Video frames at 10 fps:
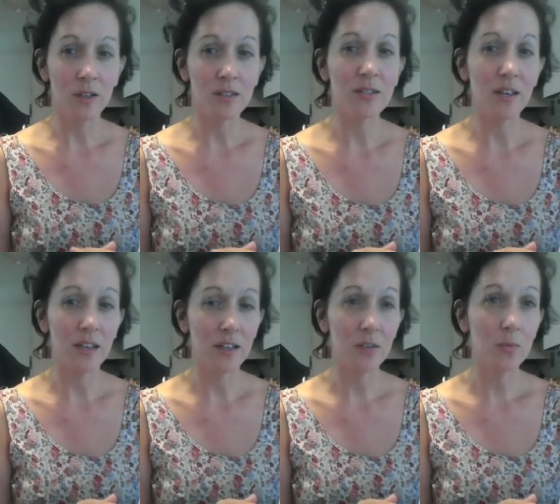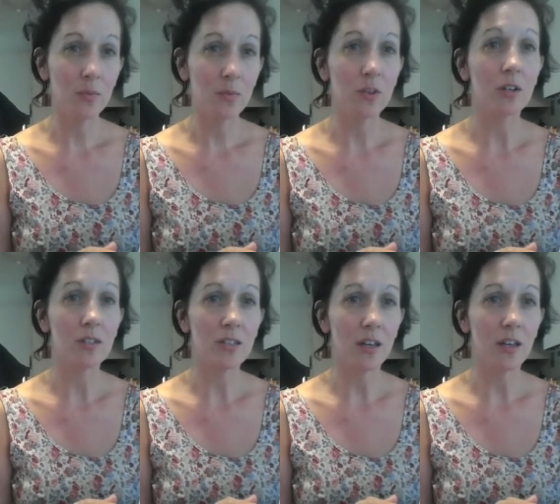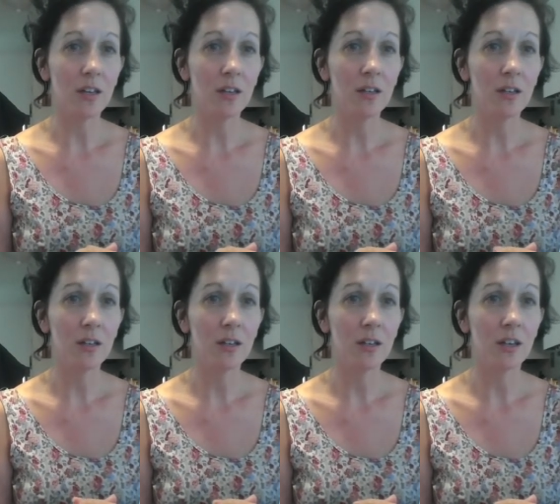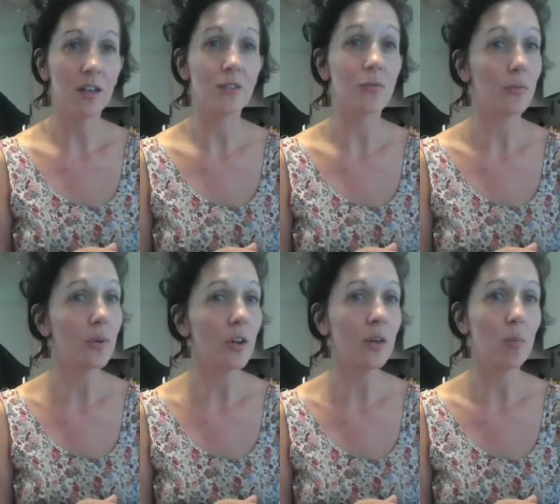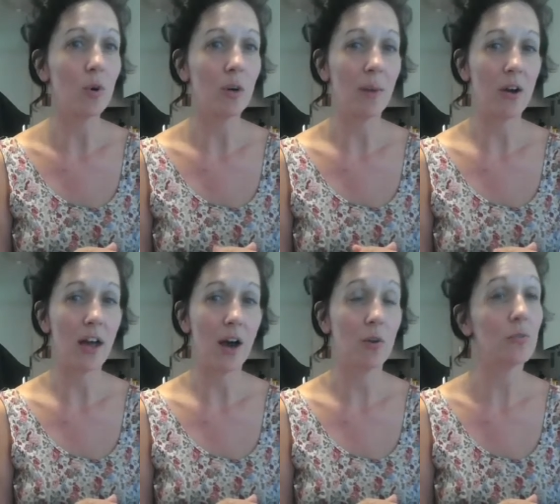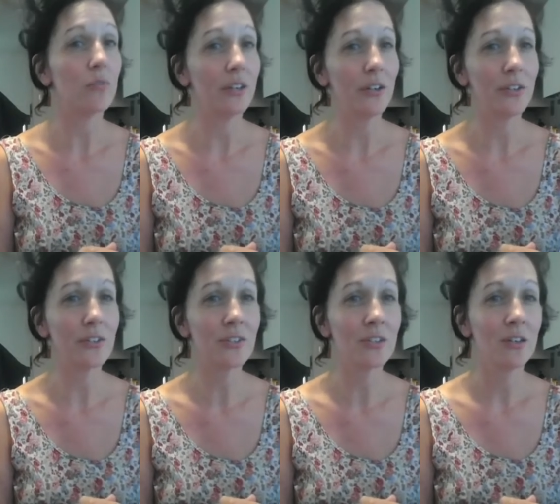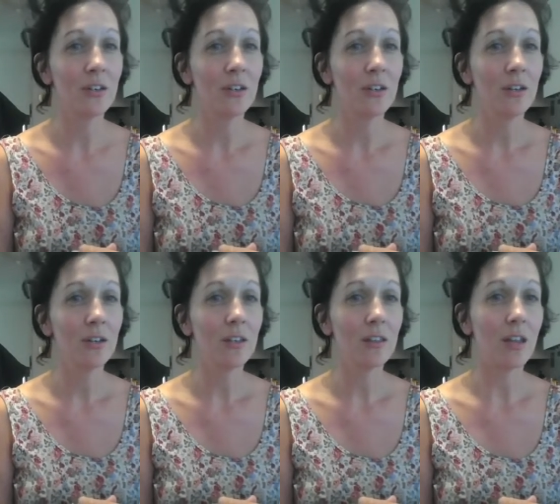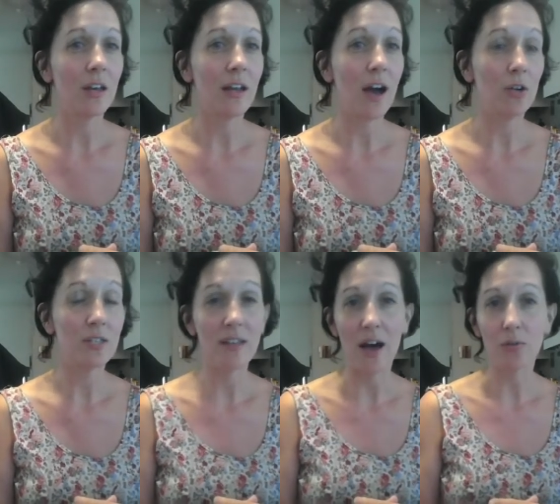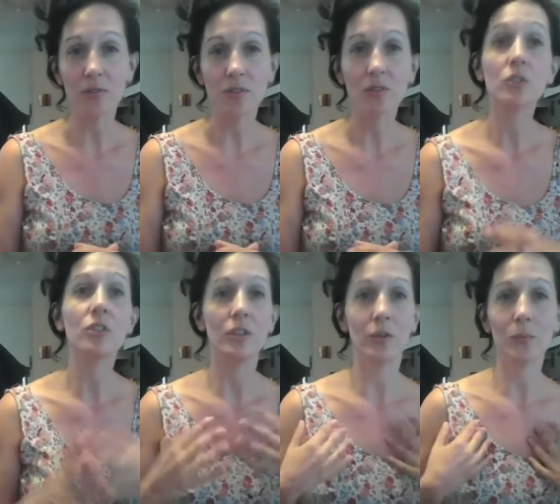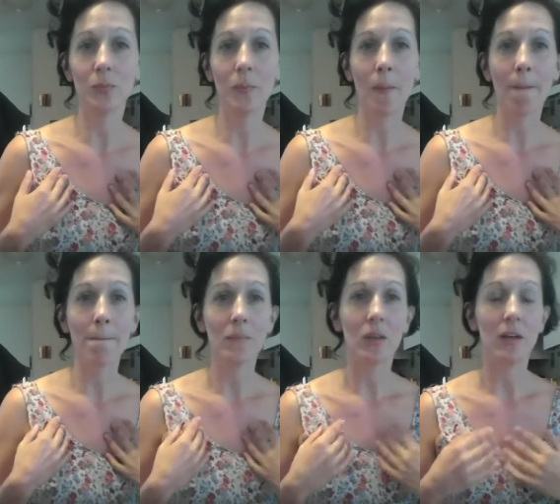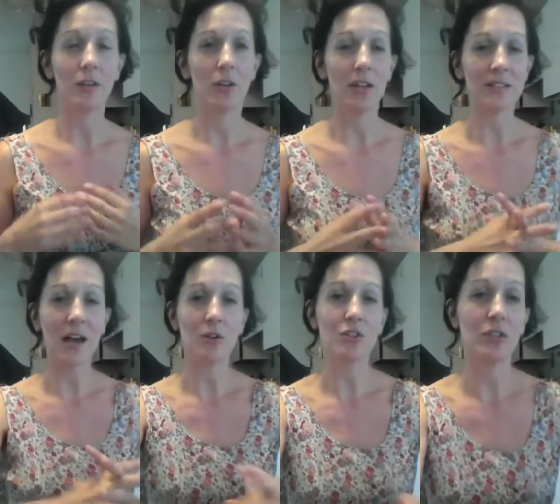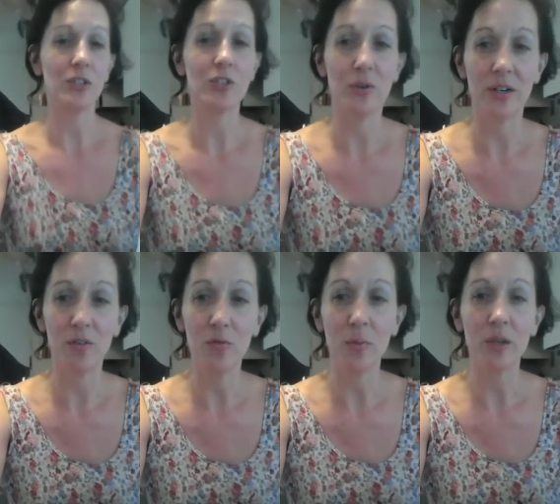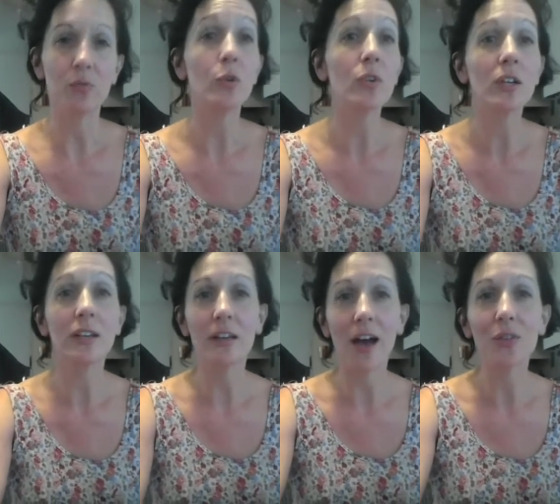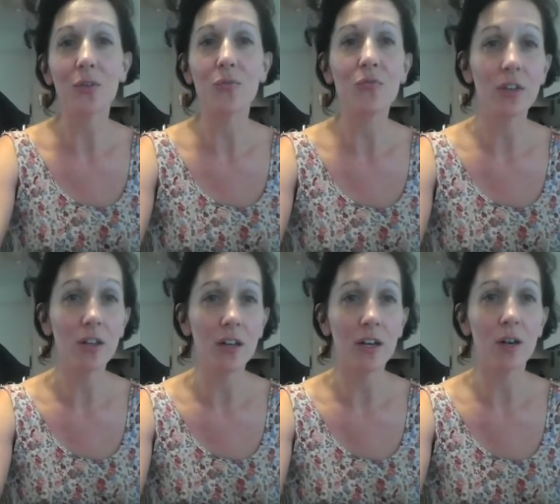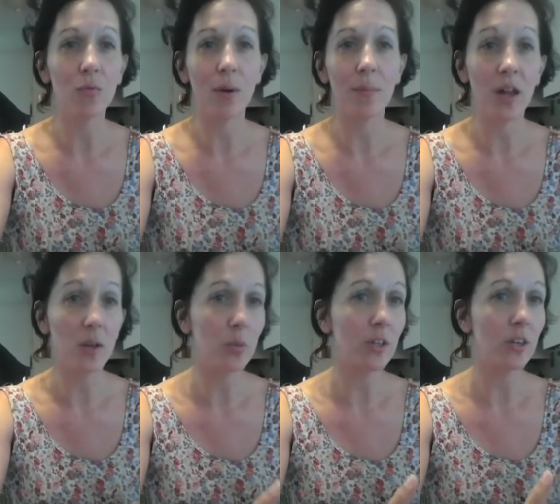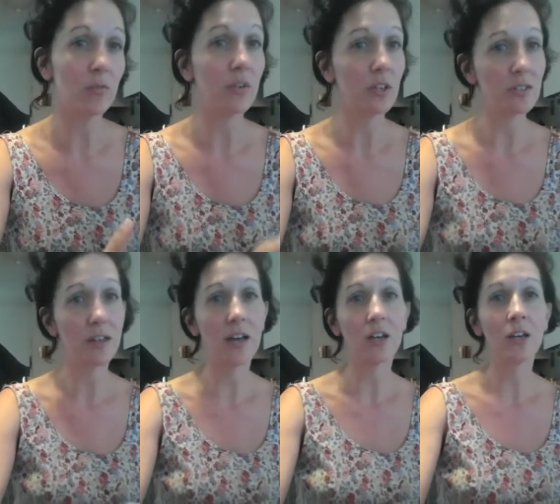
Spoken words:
singing, good singing, is really more about how it feels than how it sounds to you. And I know that's counterintuitive, but if you can get the feeling of what belly breathing feels like,